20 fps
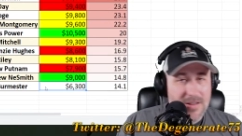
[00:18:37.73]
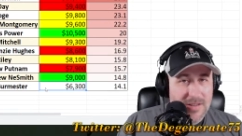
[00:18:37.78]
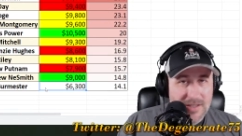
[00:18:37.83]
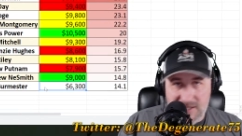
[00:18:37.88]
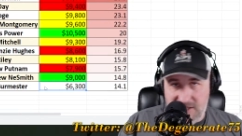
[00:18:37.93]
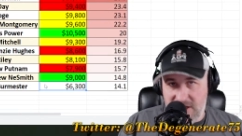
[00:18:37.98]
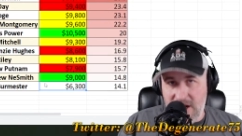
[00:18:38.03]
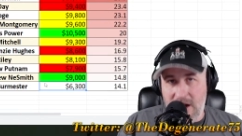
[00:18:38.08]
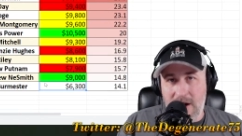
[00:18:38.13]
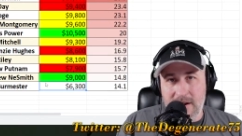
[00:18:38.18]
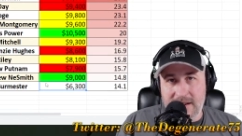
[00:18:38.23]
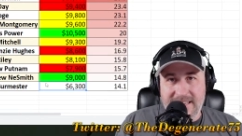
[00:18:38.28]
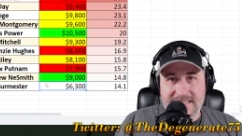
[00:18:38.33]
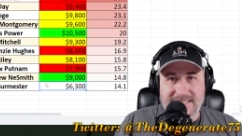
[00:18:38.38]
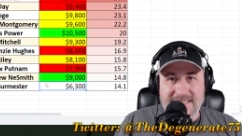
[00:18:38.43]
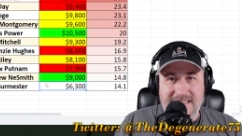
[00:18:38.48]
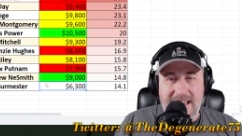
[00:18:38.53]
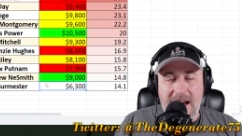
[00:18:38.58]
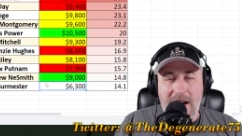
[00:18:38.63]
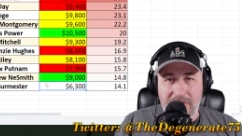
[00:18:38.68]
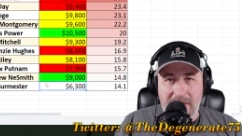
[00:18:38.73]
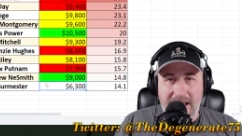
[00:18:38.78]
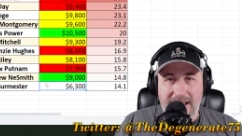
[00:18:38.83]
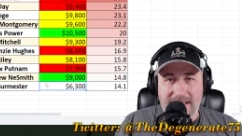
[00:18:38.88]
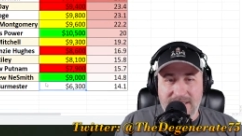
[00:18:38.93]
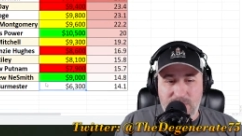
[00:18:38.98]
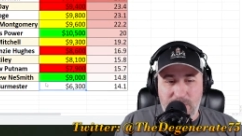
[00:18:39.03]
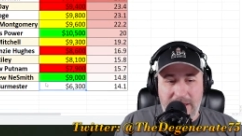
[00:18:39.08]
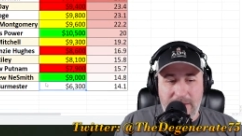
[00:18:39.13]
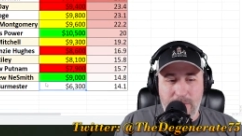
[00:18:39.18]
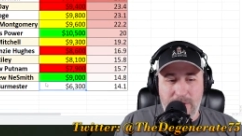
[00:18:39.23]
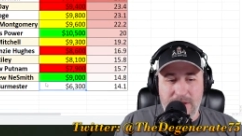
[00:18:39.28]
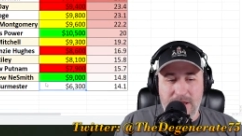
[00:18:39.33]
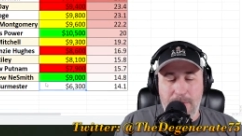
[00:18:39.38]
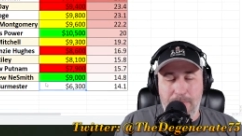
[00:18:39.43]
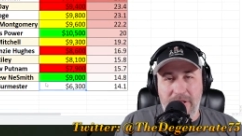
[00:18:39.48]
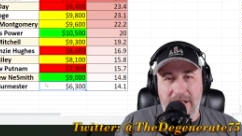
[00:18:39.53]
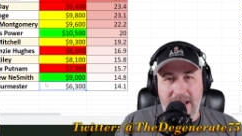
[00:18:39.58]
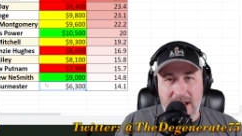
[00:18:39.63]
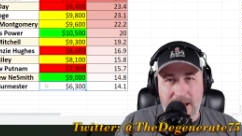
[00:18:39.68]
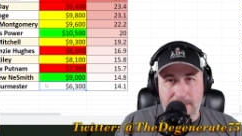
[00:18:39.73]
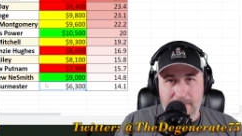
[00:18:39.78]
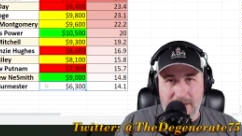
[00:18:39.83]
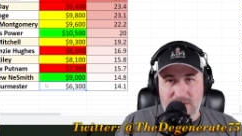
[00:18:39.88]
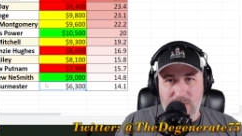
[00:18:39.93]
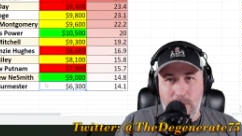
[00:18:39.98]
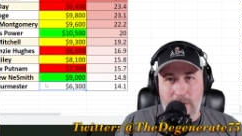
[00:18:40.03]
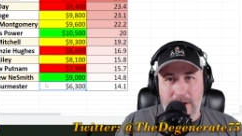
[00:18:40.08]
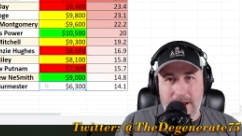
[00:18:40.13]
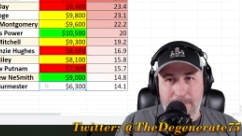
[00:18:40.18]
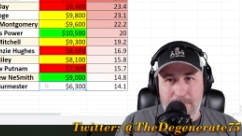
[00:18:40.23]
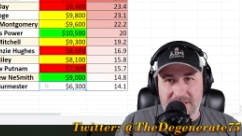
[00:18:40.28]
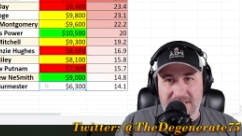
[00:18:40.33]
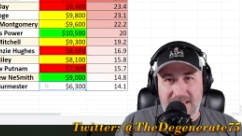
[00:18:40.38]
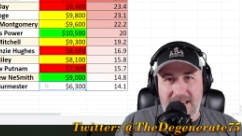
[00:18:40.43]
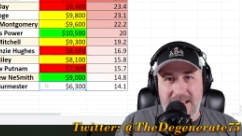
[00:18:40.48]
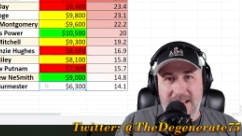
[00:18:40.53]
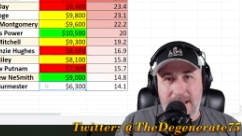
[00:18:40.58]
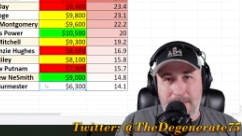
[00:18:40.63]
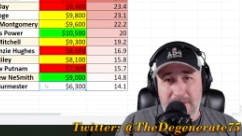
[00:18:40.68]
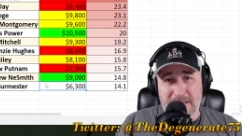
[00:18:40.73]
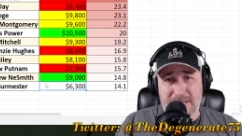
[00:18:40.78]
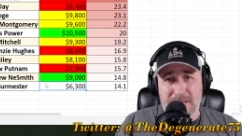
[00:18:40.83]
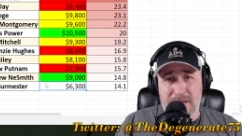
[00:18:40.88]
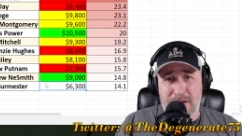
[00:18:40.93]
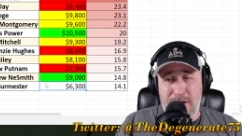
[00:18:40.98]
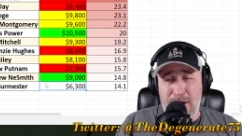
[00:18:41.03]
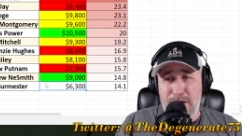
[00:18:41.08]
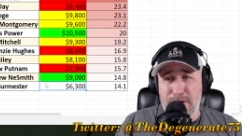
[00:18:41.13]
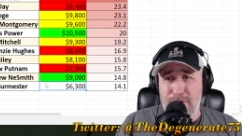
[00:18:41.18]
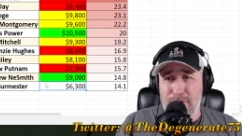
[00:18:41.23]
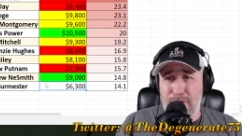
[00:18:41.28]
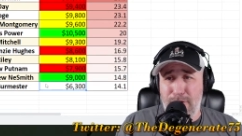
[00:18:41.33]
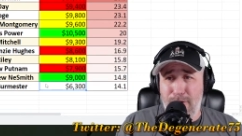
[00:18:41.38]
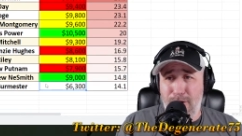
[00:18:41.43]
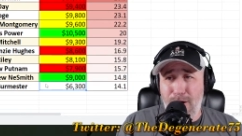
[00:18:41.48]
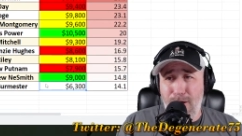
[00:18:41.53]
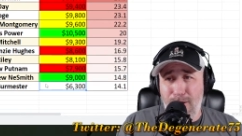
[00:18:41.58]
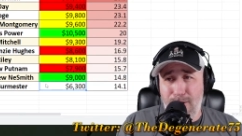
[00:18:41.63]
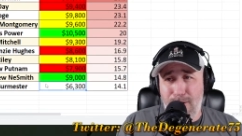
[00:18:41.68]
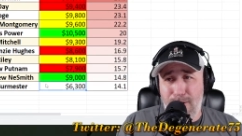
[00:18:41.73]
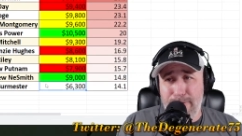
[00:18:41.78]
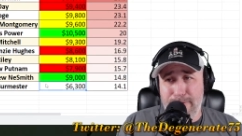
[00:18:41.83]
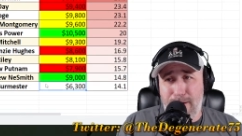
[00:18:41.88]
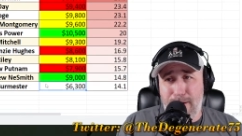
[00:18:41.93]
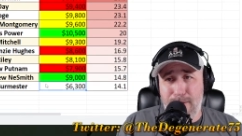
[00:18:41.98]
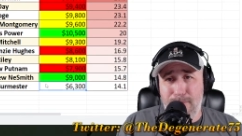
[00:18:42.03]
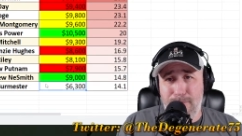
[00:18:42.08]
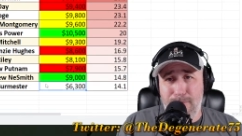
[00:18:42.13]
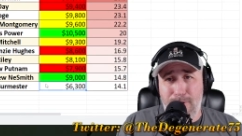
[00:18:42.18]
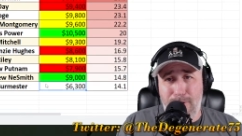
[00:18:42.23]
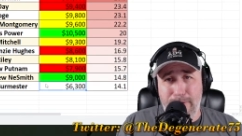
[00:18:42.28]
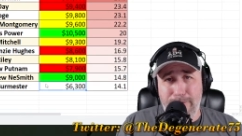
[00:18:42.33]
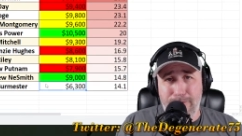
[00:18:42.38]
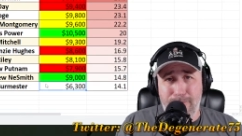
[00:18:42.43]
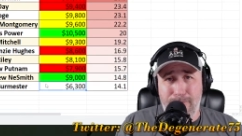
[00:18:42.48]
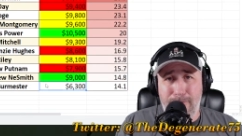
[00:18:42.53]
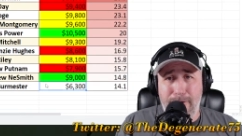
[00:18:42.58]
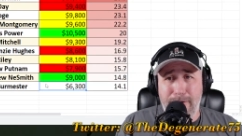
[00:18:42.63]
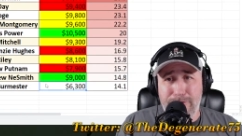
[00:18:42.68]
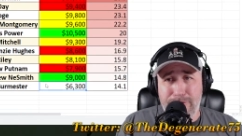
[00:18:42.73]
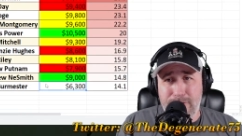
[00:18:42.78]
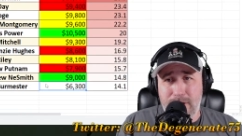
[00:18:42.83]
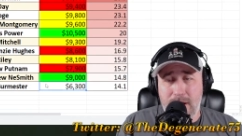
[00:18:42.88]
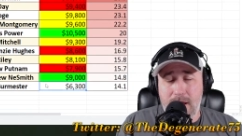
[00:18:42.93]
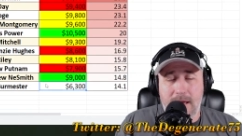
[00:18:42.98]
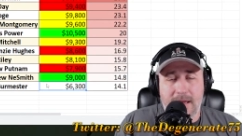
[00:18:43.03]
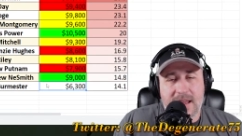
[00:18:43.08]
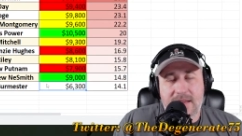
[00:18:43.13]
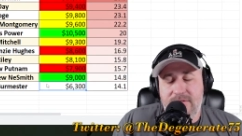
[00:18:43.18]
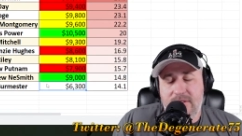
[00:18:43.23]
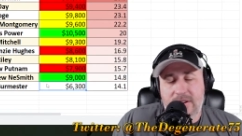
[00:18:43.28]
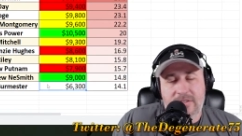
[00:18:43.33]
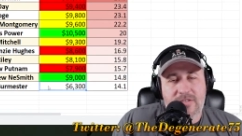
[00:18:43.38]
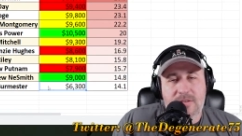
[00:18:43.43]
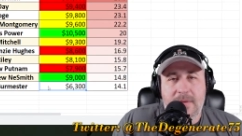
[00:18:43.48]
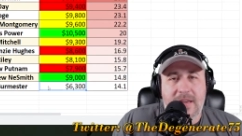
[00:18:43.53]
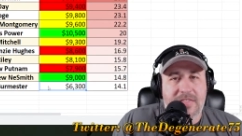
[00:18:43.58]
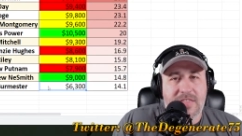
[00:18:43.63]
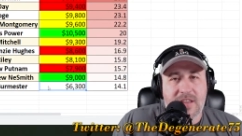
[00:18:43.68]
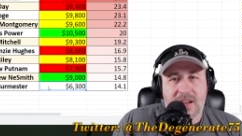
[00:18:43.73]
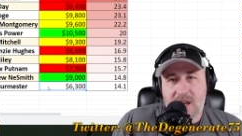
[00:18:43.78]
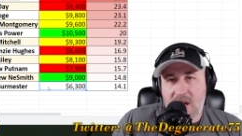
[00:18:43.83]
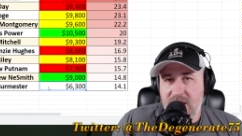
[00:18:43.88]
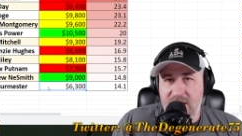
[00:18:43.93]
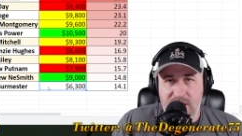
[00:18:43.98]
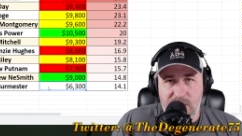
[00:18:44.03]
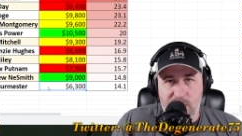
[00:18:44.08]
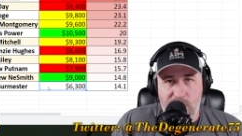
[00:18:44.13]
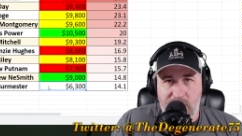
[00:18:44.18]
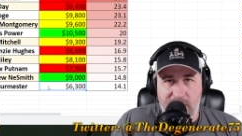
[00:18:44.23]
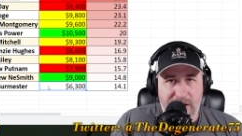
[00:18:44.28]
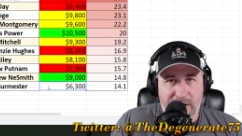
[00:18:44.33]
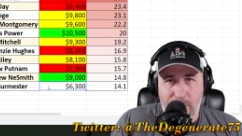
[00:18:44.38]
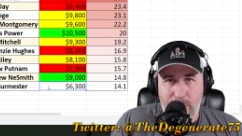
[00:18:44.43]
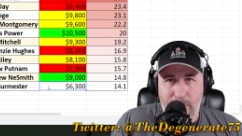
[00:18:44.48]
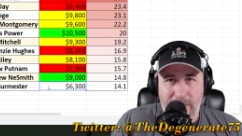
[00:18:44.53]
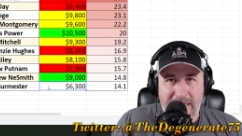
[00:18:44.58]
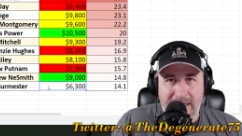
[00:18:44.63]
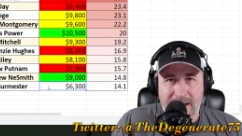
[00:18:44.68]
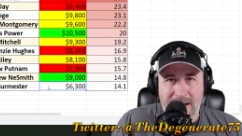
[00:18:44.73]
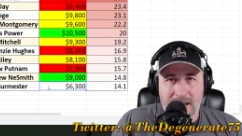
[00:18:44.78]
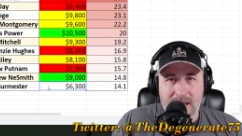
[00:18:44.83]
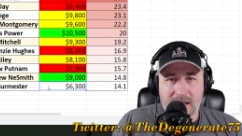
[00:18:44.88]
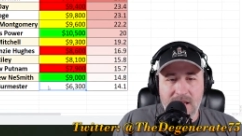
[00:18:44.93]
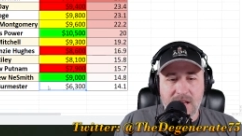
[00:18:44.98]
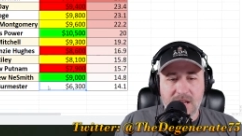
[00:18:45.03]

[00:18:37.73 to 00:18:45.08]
donkeys down last week when you played him at 20% and he missed the cut. And you're like, oh, I can't believe he missed the cut. Even if he made the cut, you weren't going to win.